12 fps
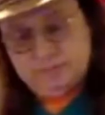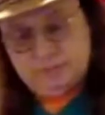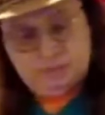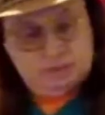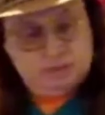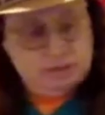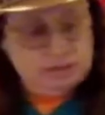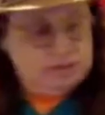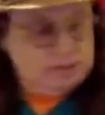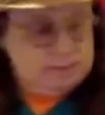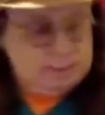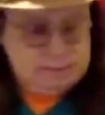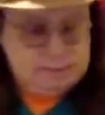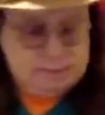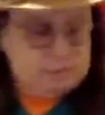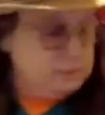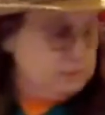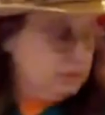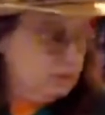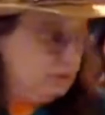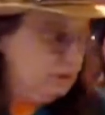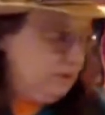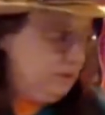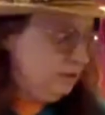All right,
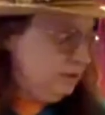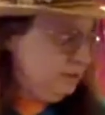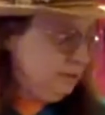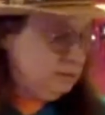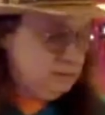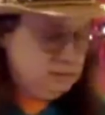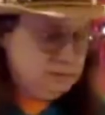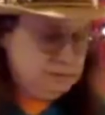so there you go.